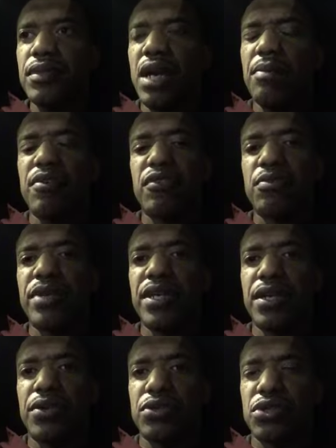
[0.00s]
but for
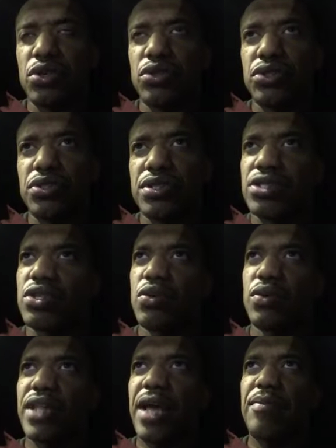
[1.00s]
many other soldiers. And so
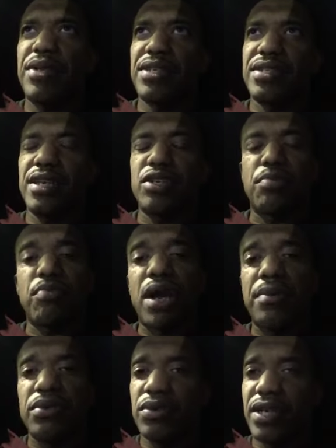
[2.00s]
with that being said, you're
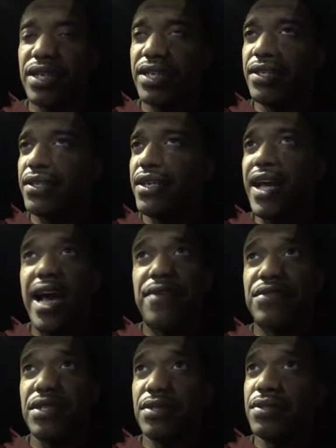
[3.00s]
probably going to
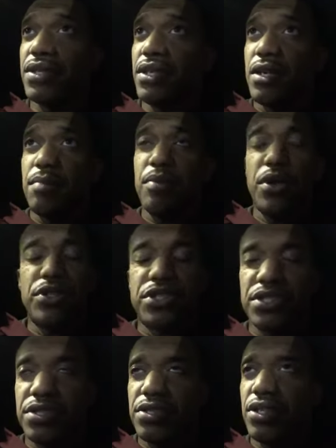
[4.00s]
have to
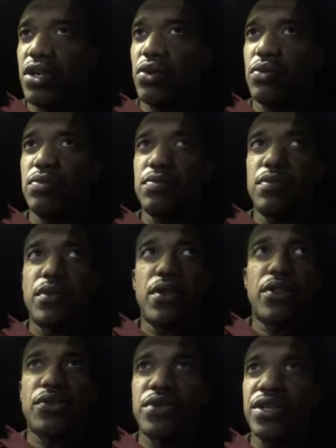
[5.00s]
purchase,
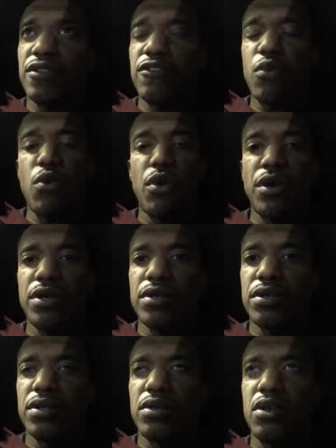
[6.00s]
3 or 4
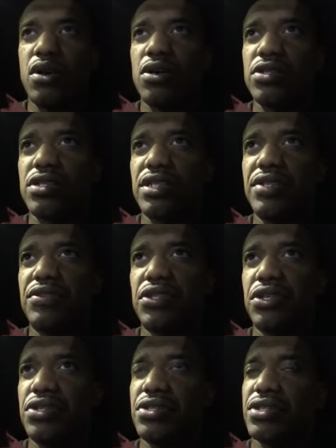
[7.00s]
long sleeve
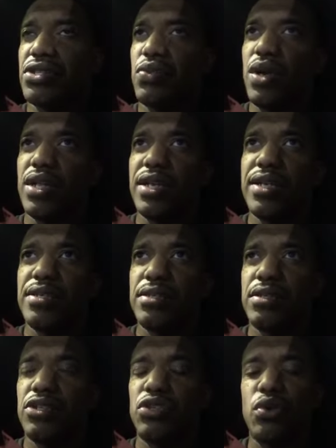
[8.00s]
shirts as well
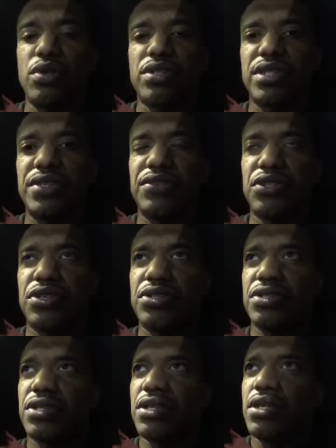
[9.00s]
as the short sleeve
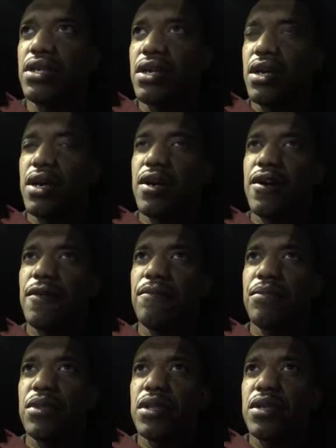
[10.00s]
shirts.
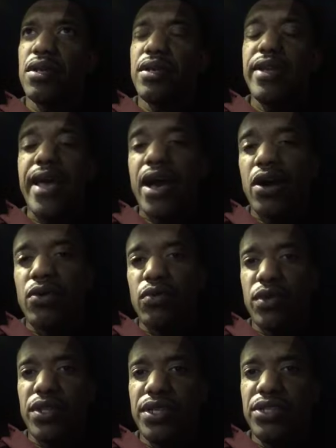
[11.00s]
Now
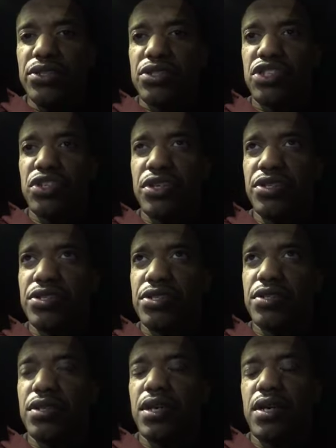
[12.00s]
with these
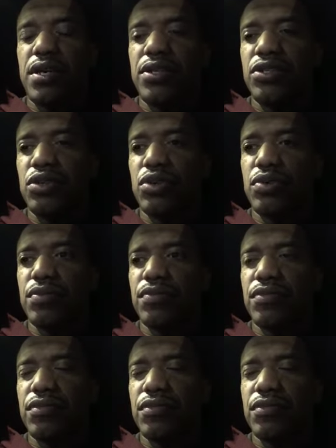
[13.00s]
shirts, for your